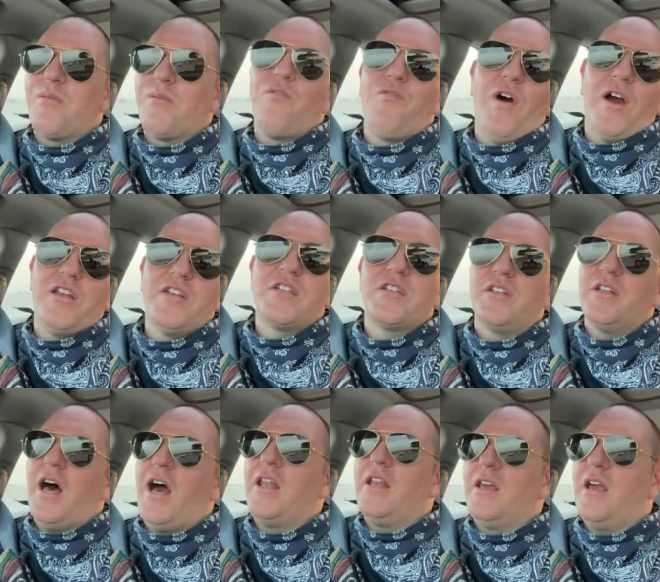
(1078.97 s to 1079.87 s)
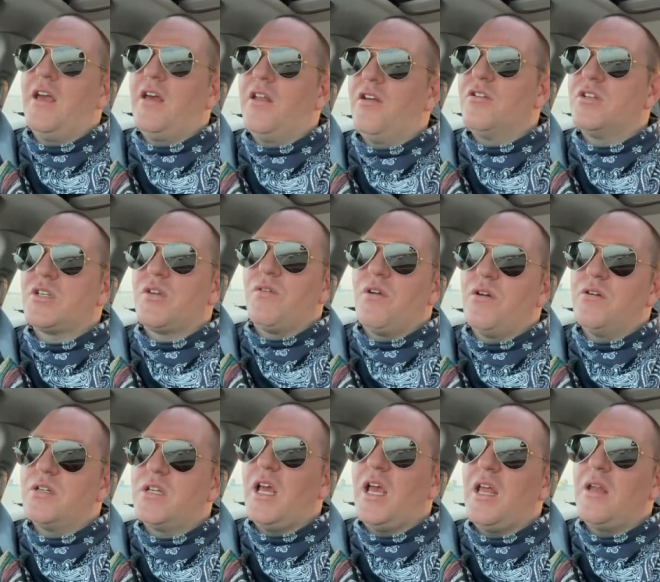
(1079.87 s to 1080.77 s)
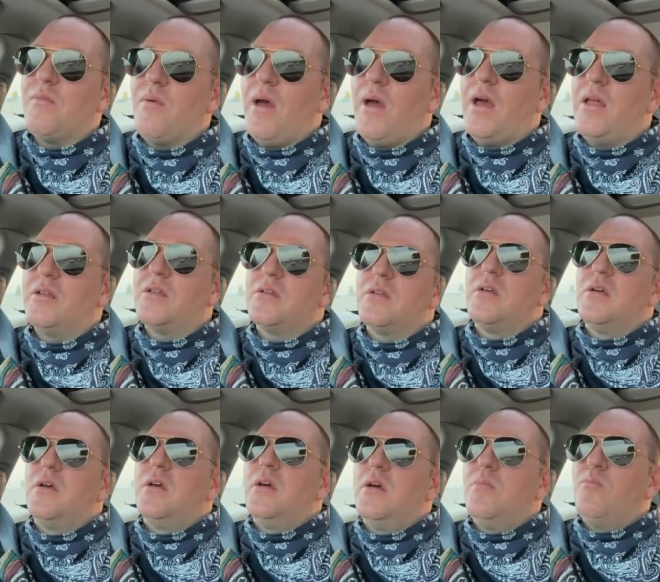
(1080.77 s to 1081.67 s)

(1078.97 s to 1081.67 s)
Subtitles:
make people fight as gladiators for entertainment.